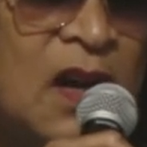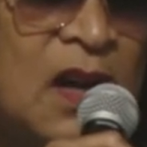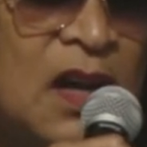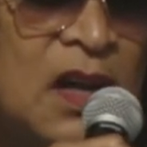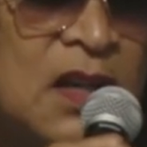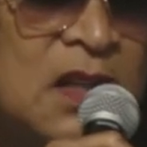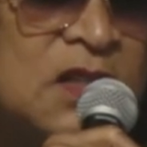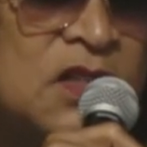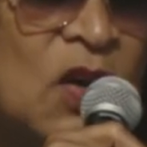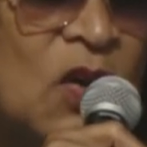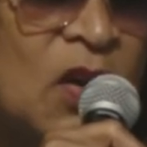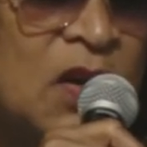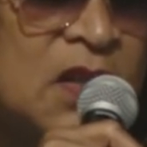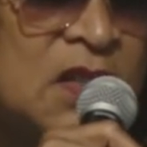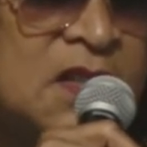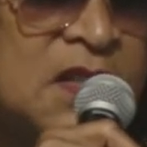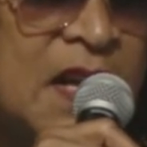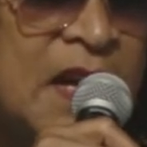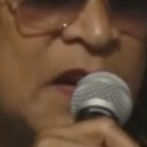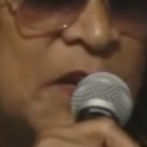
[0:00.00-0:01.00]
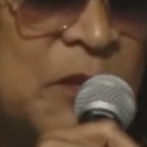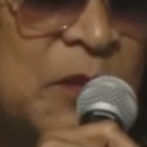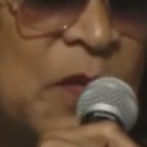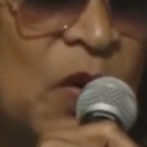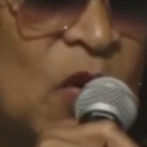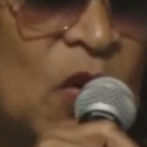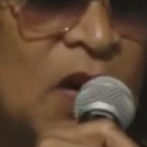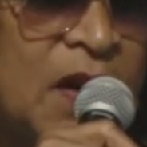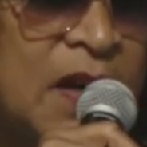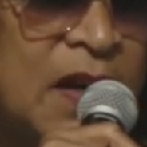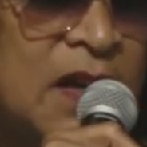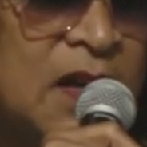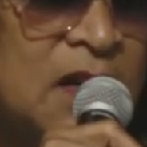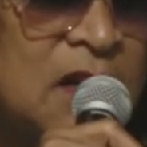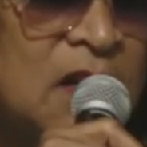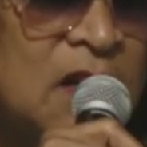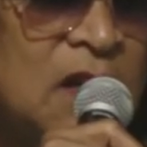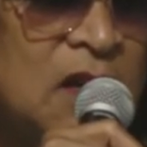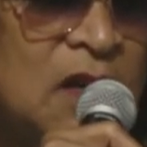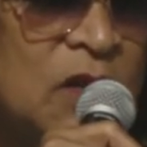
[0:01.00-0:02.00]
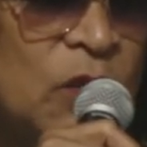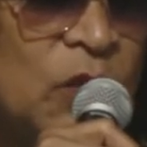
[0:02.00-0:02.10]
It's going to take more than,